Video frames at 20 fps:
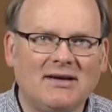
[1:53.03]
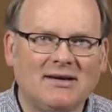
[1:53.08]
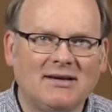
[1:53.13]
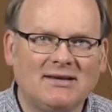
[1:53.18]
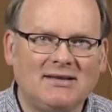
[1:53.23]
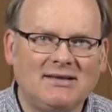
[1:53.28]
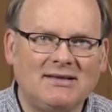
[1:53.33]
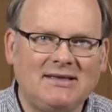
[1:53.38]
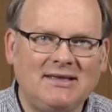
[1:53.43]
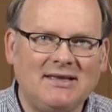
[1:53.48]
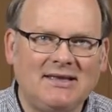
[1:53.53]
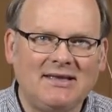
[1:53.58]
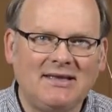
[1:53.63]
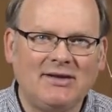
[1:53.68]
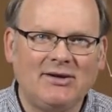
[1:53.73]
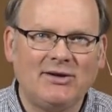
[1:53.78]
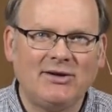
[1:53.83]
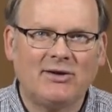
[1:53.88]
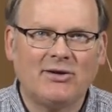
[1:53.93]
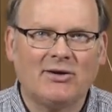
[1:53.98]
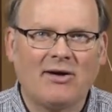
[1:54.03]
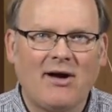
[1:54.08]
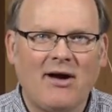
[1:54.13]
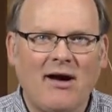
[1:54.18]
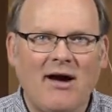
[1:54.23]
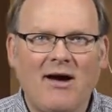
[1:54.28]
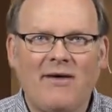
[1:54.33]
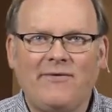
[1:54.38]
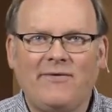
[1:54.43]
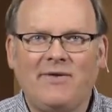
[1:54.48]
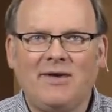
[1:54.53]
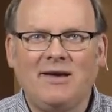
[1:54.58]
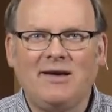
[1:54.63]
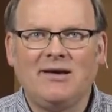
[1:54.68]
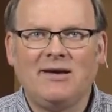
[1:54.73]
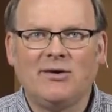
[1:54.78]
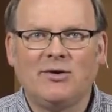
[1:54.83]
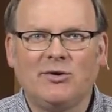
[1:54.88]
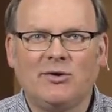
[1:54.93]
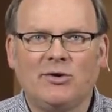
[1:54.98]
a tea or
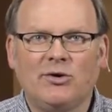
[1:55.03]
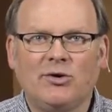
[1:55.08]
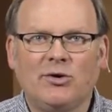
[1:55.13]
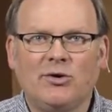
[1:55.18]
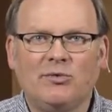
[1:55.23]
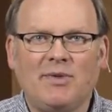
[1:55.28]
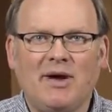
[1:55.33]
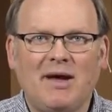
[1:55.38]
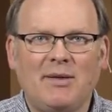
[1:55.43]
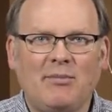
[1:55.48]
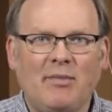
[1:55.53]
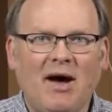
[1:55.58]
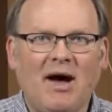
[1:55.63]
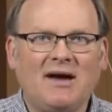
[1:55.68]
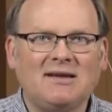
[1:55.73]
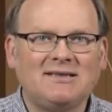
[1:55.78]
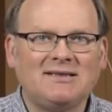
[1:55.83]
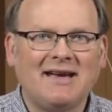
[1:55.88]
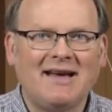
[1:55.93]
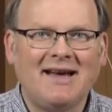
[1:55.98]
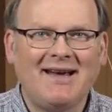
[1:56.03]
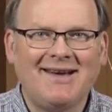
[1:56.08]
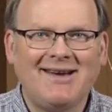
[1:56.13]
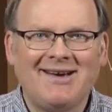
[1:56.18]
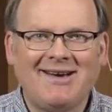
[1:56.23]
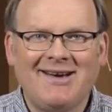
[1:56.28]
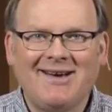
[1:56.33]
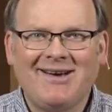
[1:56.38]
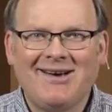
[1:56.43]
coffee or yerba mate